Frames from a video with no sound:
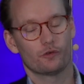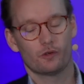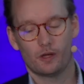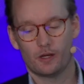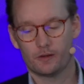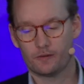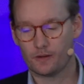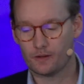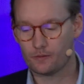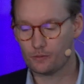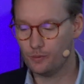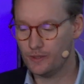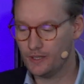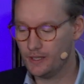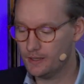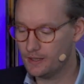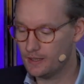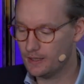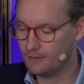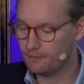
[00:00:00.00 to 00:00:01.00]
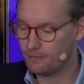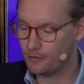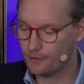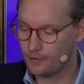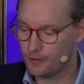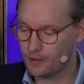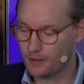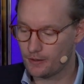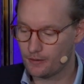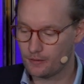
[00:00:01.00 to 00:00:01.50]
as we deliver
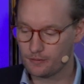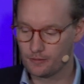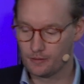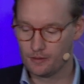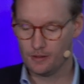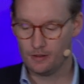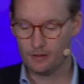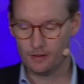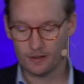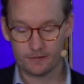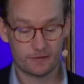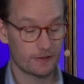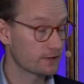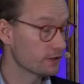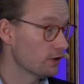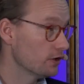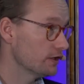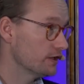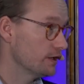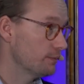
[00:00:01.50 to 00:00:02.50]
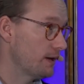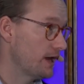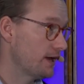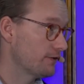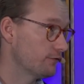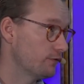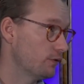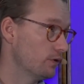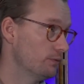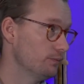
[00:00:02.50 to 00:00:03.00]
a technology
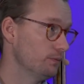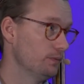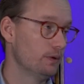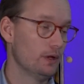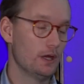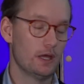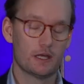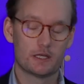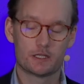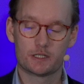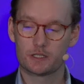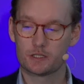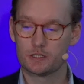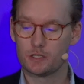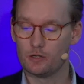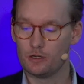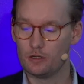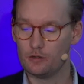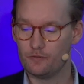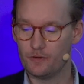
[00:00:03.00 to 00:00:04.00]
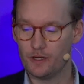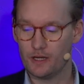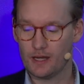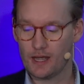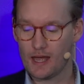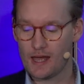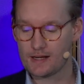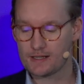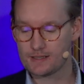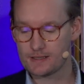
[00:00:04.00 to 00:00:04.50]
platform, solving
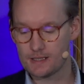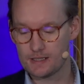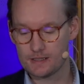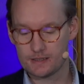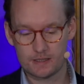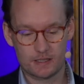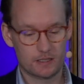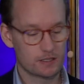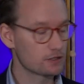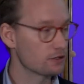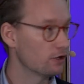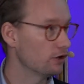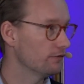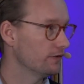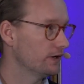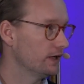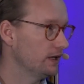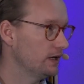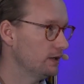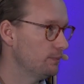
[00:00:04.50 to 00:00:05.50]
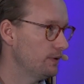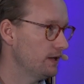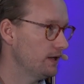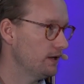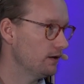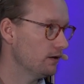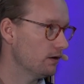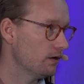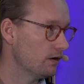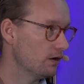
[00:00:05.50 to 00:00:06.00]
access, solving
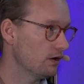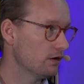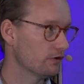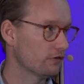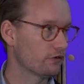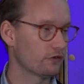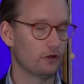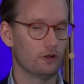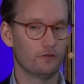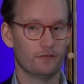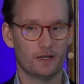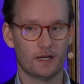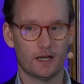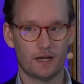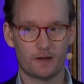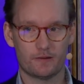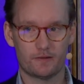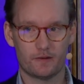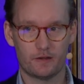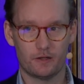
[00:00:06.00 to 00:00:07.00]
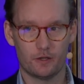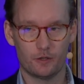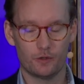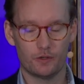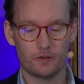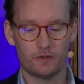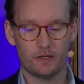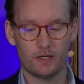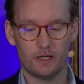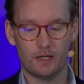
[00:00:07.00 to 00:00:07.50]
GDPR, solving data
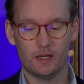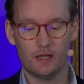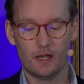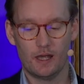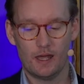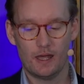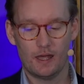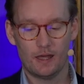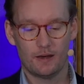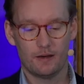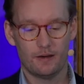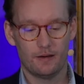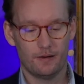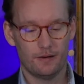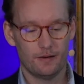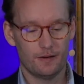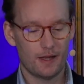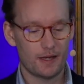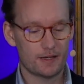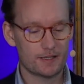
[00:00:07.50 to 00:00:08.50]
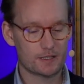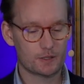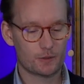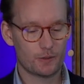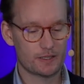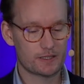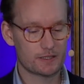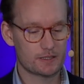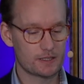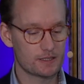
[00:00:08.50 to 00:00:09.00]
security, that is
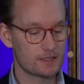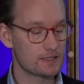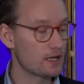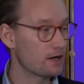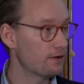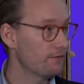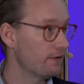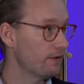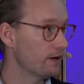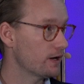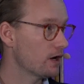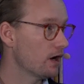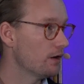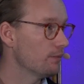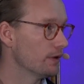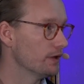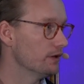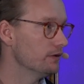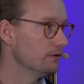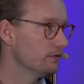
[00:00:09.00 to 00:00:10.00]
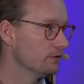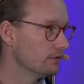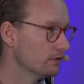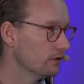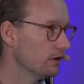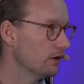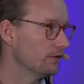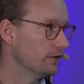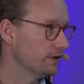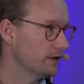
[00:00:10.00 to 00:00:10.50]
questions that are very common
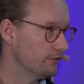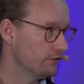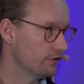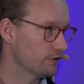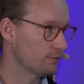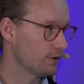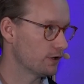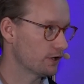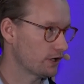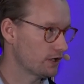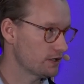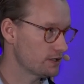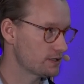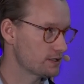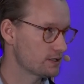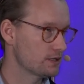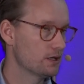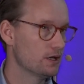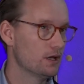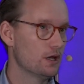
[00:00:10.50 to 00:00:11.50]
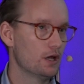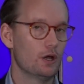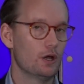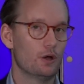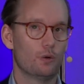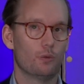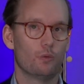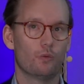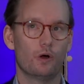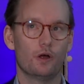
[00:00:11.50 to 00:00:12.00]
on the different markets.
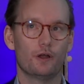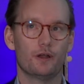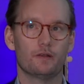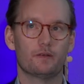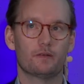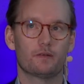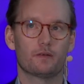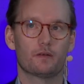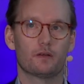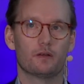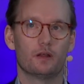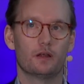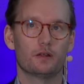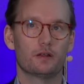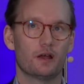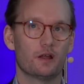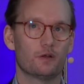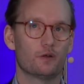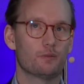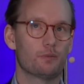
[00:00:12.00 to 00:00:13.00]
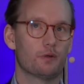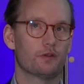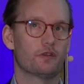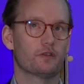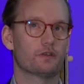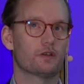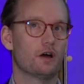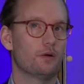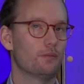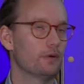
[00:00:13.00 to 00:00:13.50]
What is not
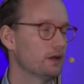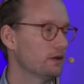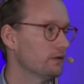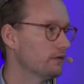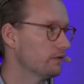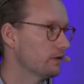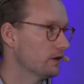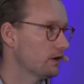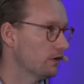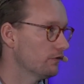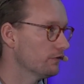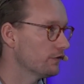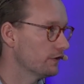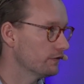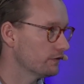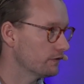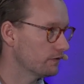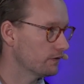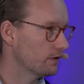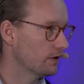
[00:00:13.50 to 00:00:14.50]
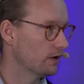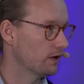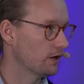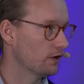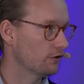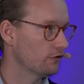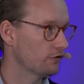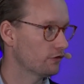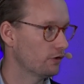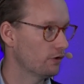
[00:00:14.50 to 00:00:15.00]
100% common is the content.
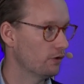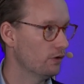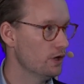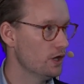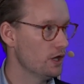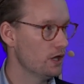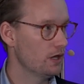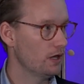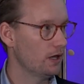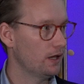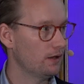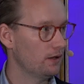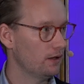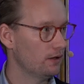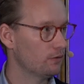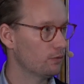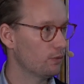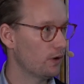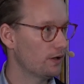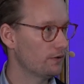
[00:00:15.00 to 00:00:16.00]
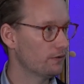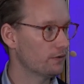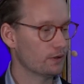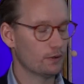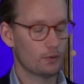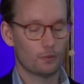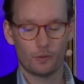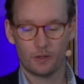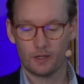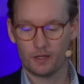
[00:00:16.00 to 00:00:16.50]
So it's
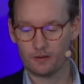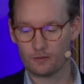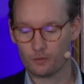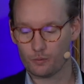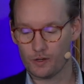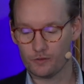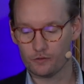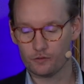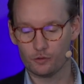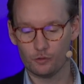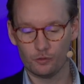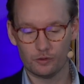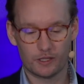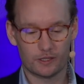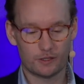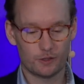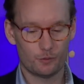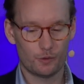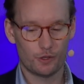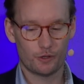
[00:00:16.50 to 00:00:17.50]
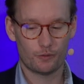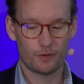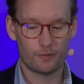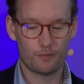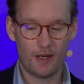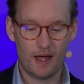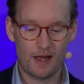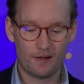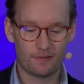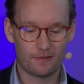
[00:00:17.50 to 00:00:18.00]
one tool that you work with
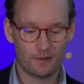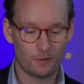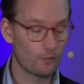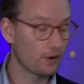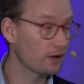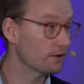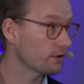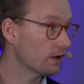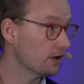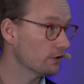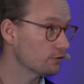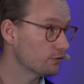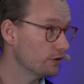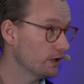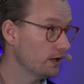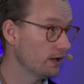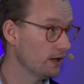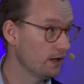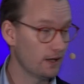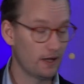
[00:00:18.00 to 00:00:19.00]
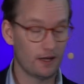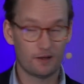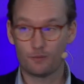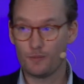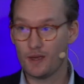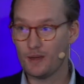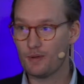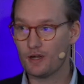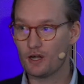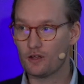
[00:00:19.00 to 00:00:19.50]
math in one country is
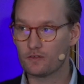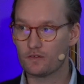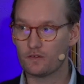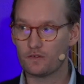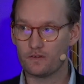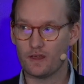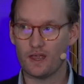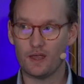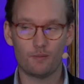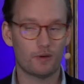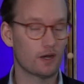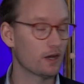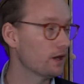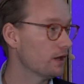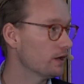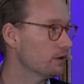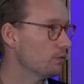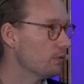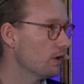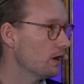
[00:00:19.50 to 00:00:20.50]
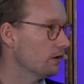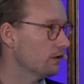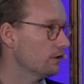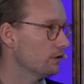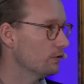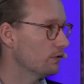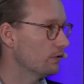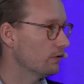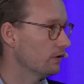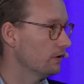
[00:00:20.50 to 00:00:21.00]
maybe not the same in another one,
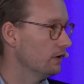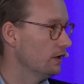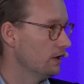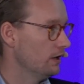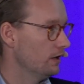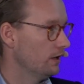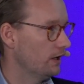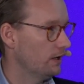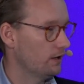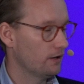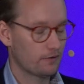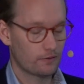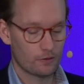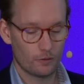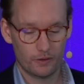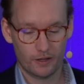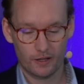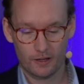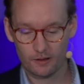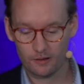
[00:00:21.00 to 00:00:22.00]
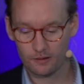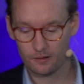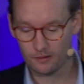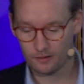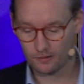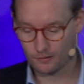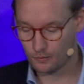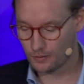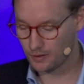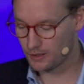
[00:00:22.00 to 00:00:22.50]
or in
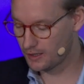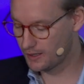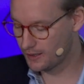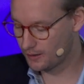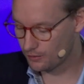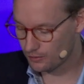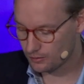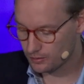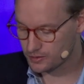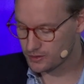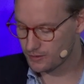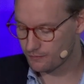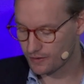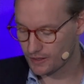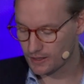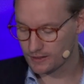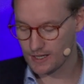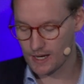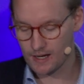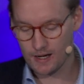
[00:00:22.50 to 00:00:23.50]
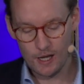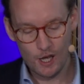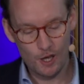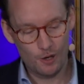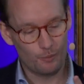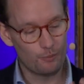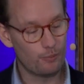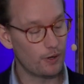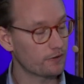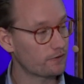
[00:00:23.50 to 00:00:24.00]
historically or something like that.
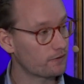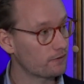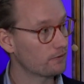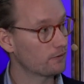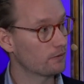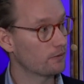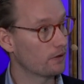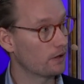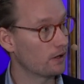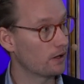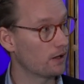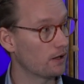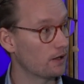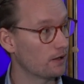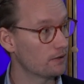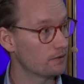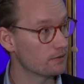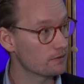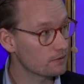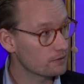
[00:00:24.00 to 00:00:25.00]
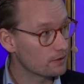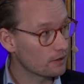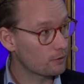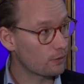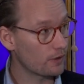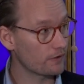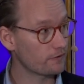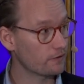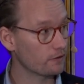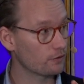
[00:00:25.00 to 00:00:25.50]
But the
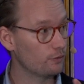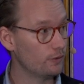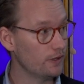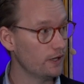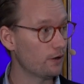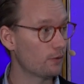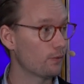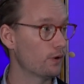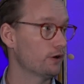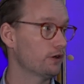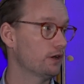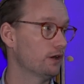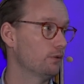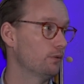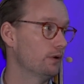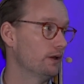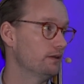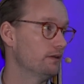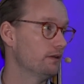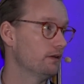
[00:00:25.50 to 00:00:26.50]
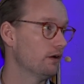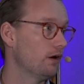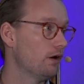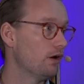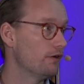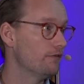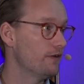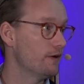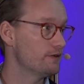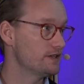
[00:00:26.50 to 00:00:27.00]
questions we are working with
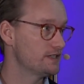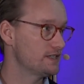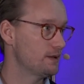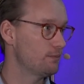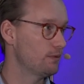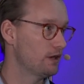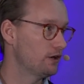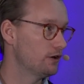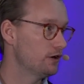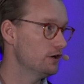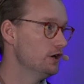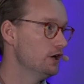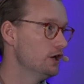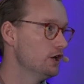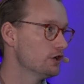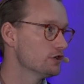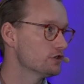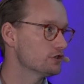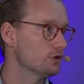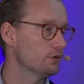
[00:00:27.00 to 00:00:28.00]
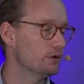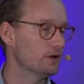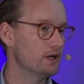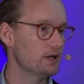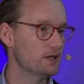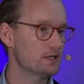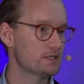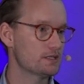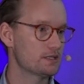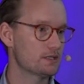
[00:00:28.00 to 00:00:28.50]
are very similar. So it
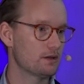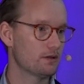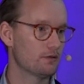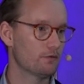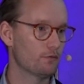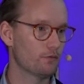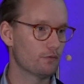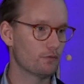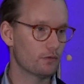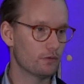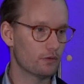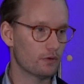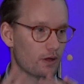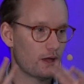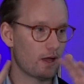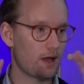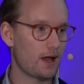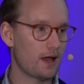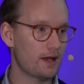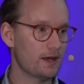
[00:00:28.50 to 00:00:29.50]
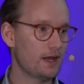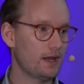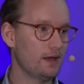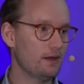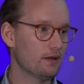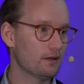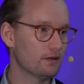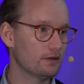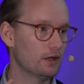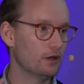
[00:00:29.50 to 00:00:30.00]
is adding
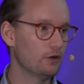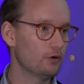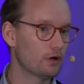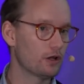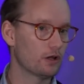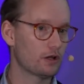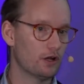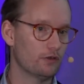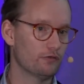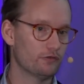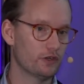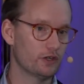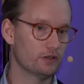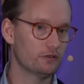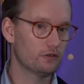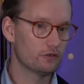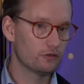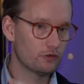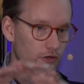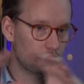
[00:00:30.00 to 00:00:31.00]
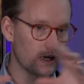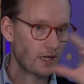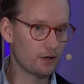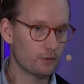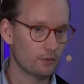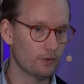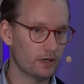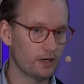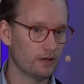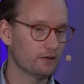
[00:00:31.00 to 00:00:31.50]
the local content together
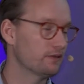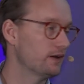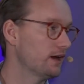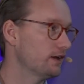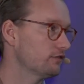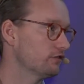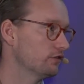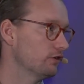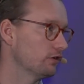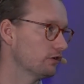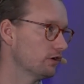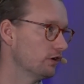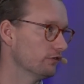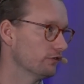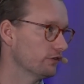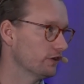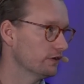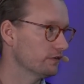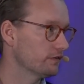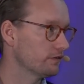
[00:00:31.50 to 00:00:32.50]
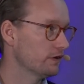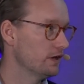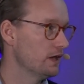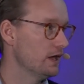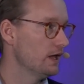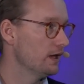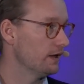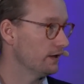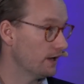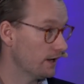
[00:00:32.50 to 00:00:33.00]
with the international content
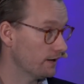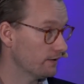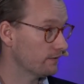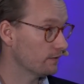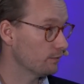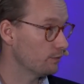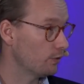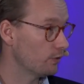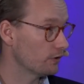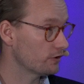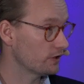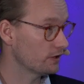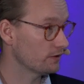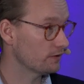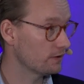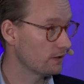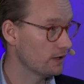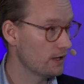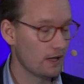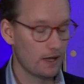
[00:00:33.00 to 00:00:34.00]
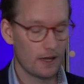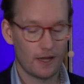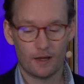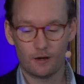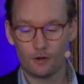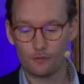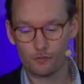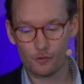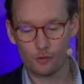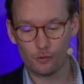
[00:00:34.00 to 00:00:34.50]
that is important, and
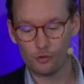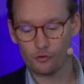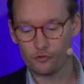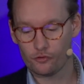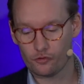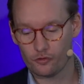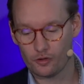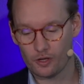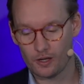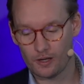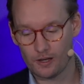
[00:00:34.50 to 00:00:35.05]
of course